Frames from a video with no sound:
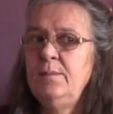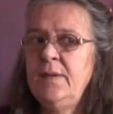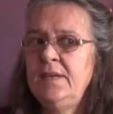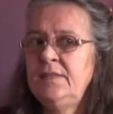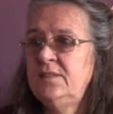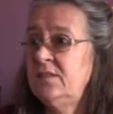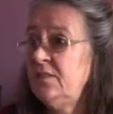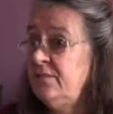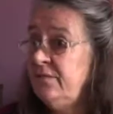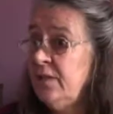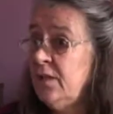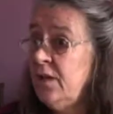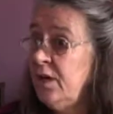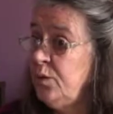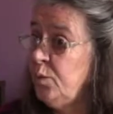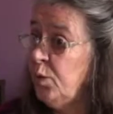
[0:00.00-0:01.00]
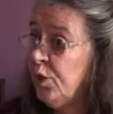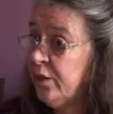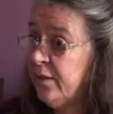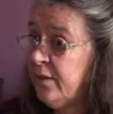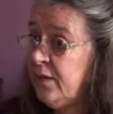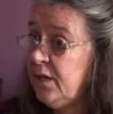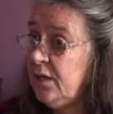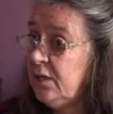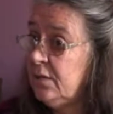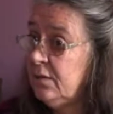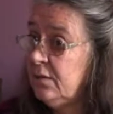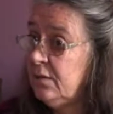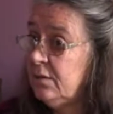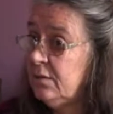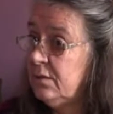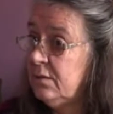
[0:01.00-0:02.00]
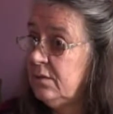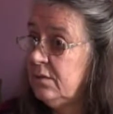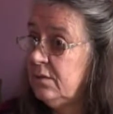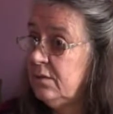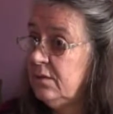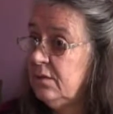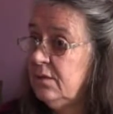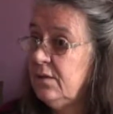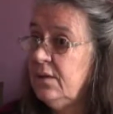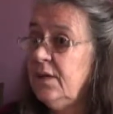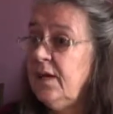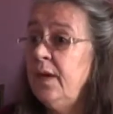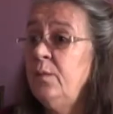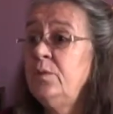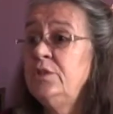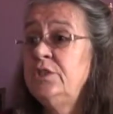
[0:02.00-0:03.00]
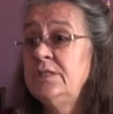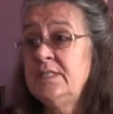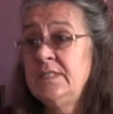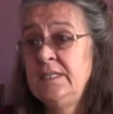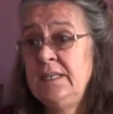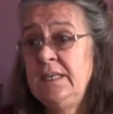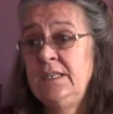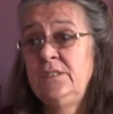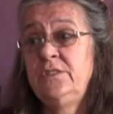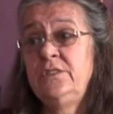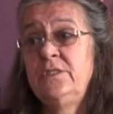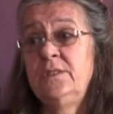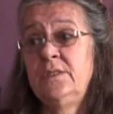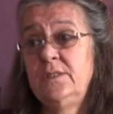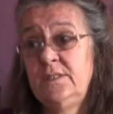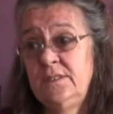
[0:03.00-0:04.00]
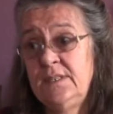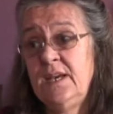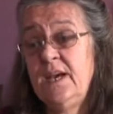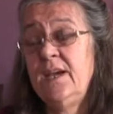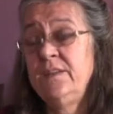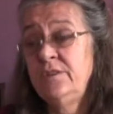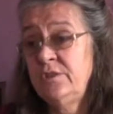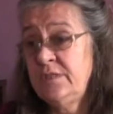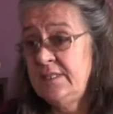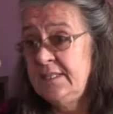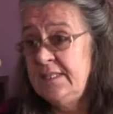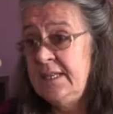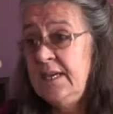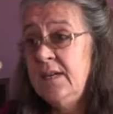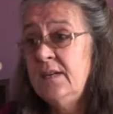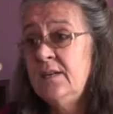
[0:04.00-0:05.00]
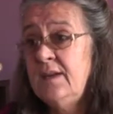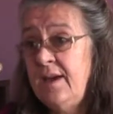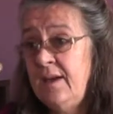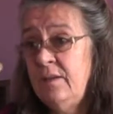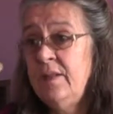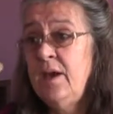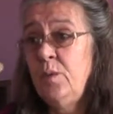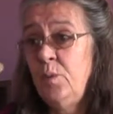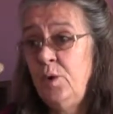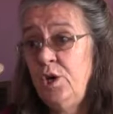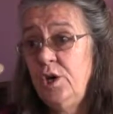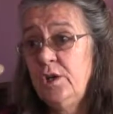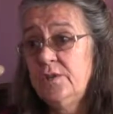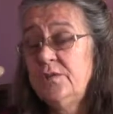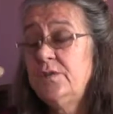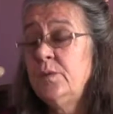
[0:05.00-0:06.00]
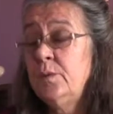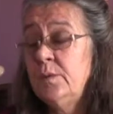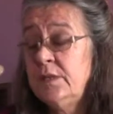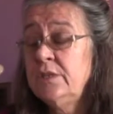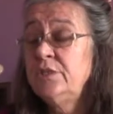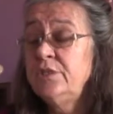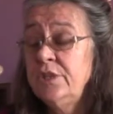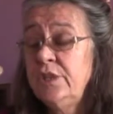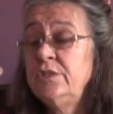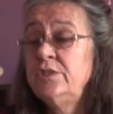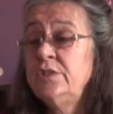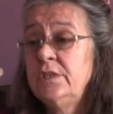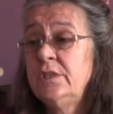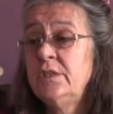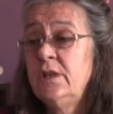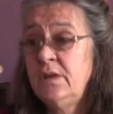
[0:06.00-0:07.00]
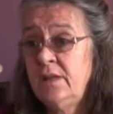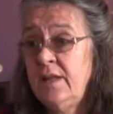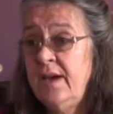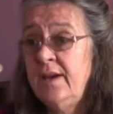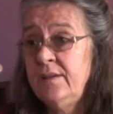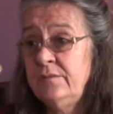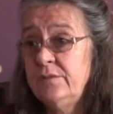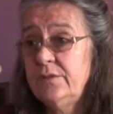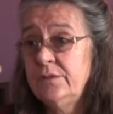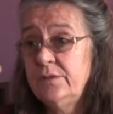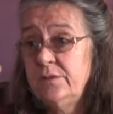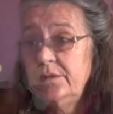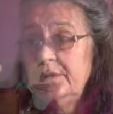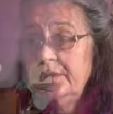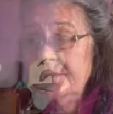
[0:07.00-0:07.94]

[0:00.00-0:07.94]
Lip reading: and it makes us feel unworthy, and we just need to understand how that works so we can change it in our lives.